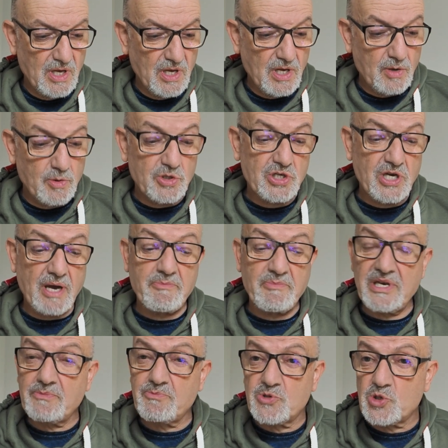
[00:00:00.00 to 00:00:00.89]
which can
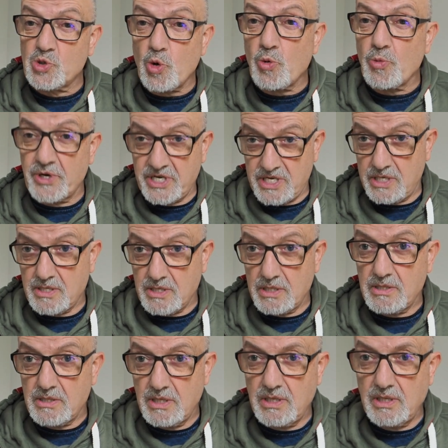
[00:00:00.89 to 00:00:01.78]
be exorbitant
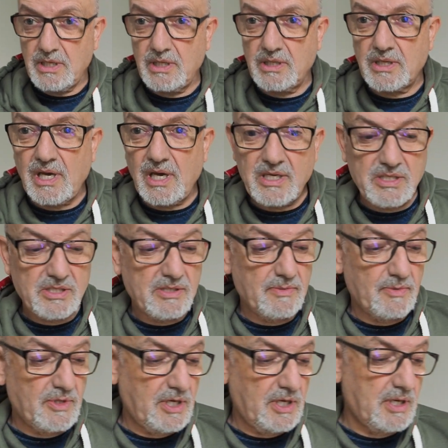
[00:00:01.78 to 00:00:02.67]
in case
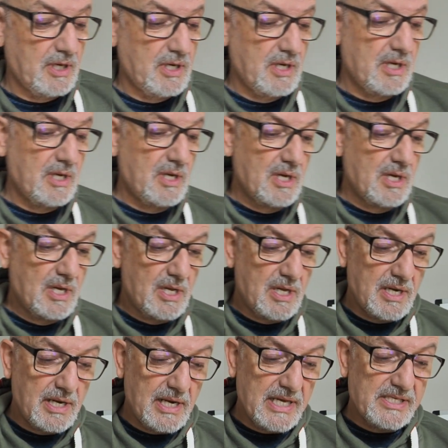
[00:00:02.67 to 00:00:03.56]
of the
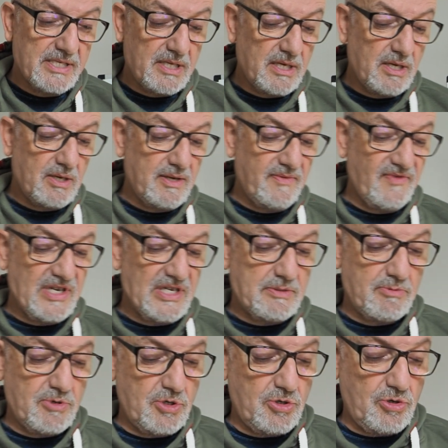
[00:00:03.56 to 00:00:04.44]
lesser-known
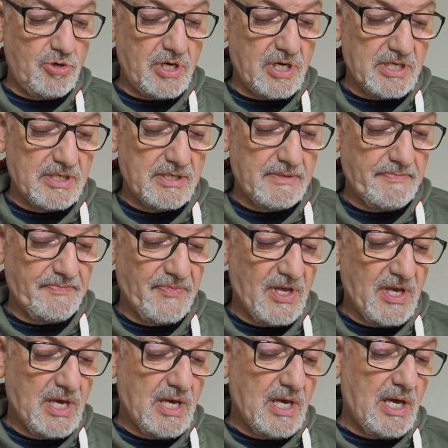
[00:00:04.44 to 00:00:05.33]
investment trusts.
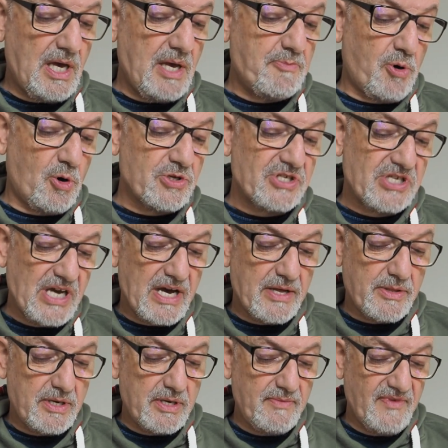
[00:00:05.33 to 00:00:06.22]
It points
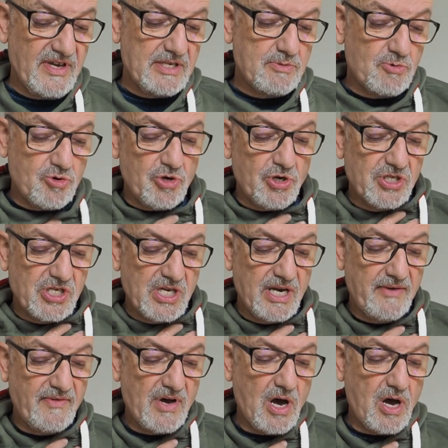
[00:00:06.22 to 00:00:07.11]
out that investment trusts can
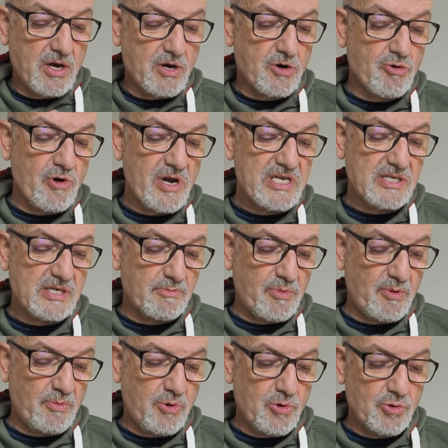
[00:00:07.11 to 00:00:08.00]
have a far greater
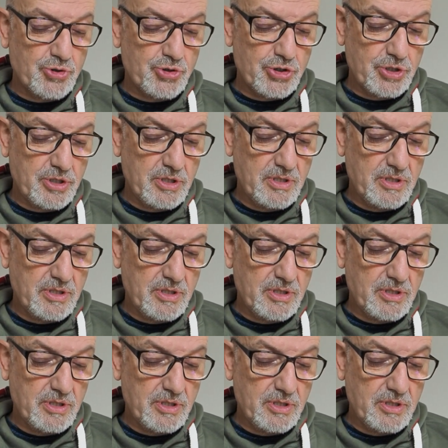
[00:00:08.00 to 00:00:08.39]
proportion